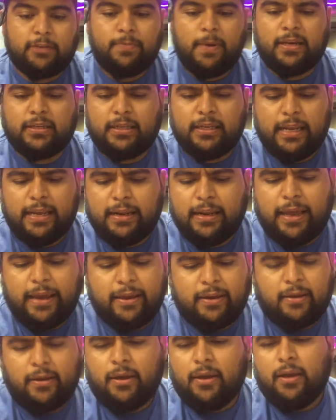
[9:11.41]
Especially
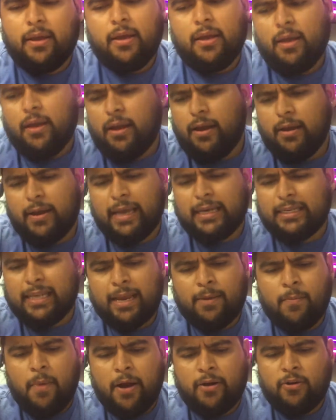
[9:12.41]
like I guess
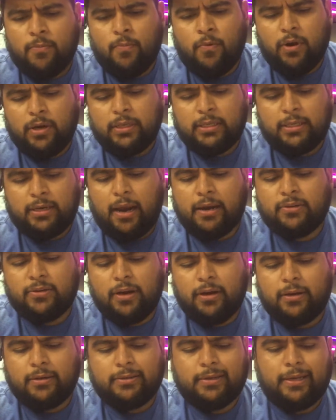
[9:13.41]
like minor boards, the Sky
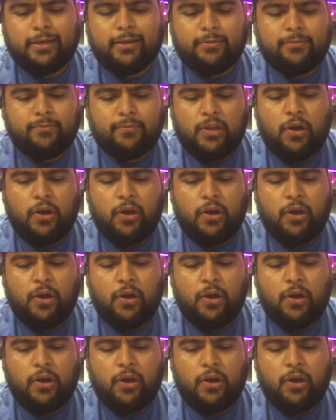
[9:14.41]
Strikers like,